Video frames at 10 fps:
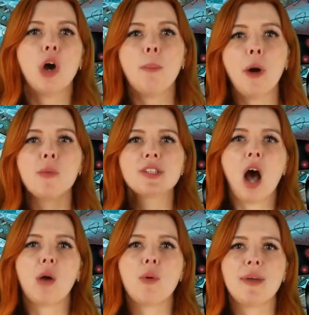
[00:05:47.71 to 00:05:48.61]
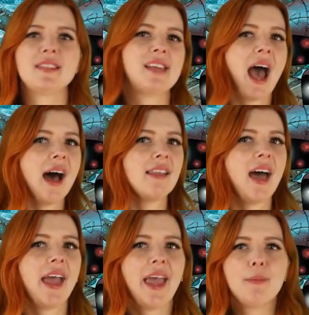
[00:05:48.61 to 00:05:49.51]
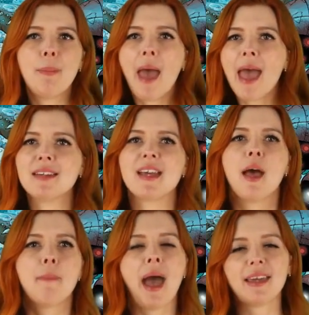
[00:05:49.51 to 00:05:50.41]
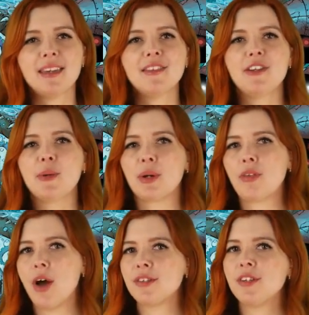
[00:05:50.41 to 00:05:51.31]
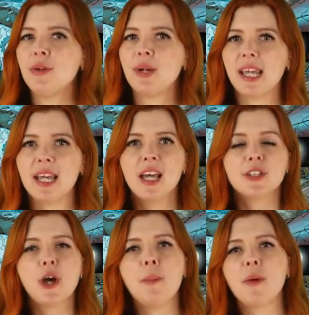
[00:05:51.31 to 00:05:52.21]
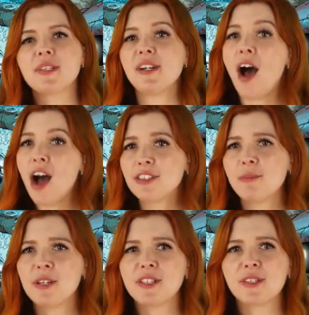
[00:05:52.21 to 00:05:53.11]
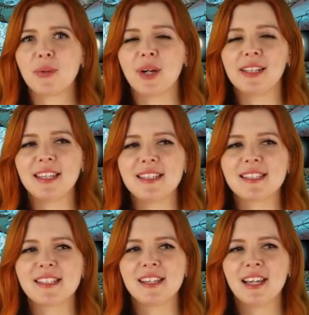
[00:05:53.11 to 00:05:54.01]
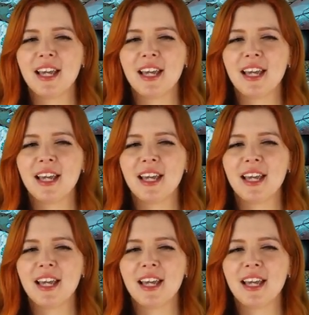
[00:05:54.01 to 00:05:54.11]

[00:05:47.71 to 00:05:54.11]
Topo was Aquaman's ally and pet back in the New Earth continuity. Topo is an octopus, or at least